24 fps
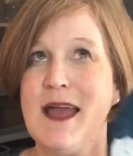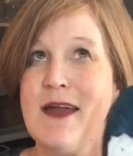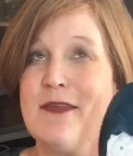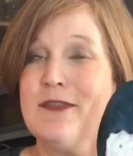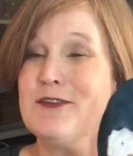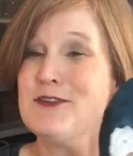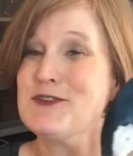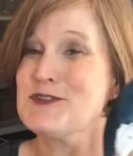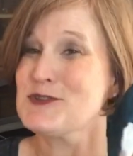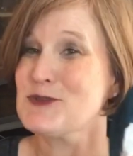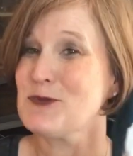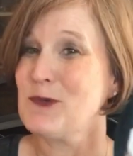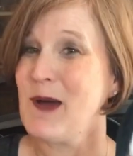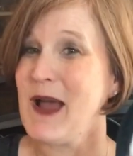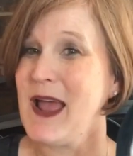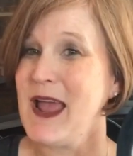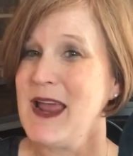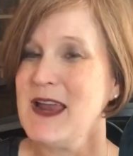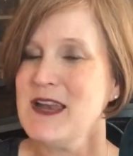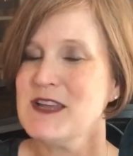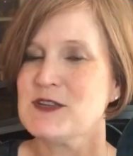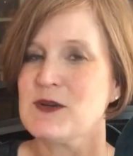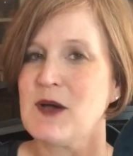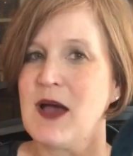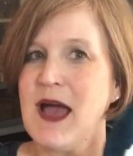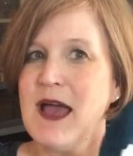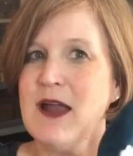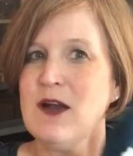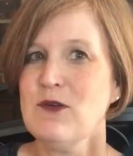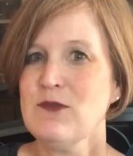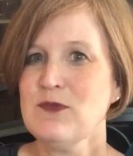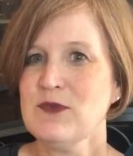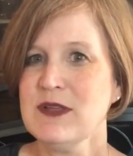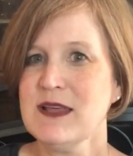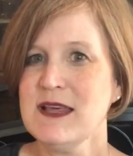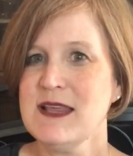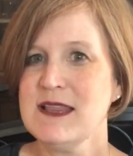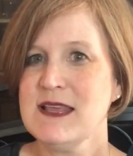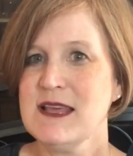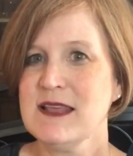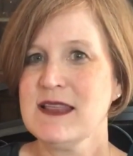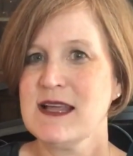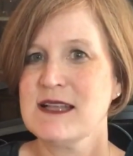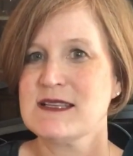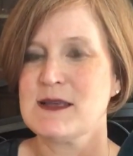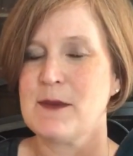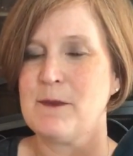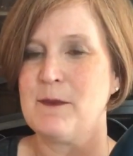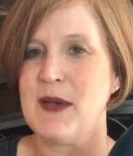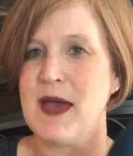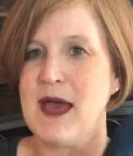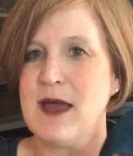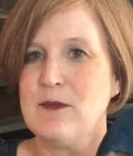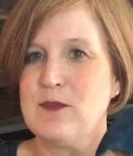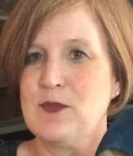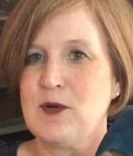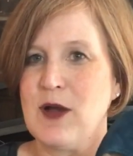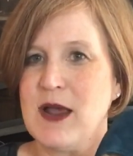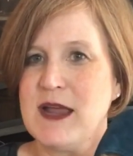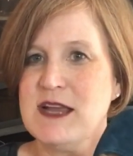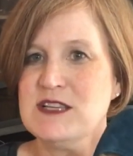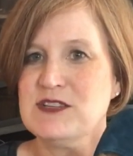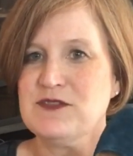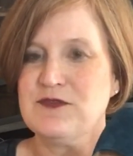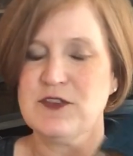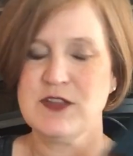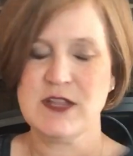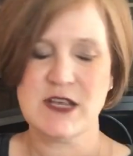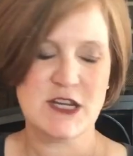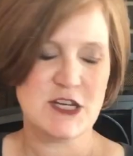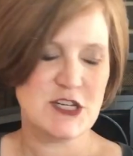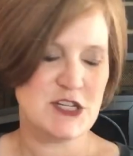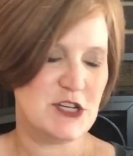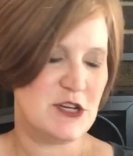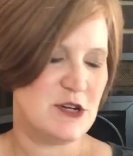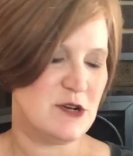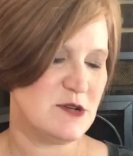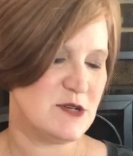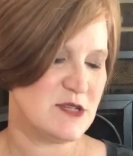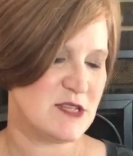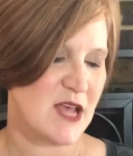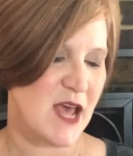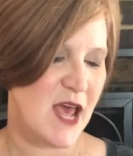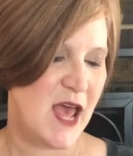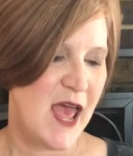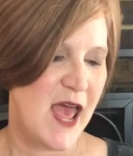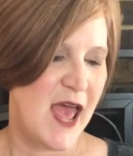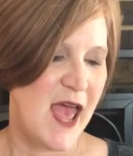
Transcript: and they're suede, so I don't really think that's a bad price for these shoes.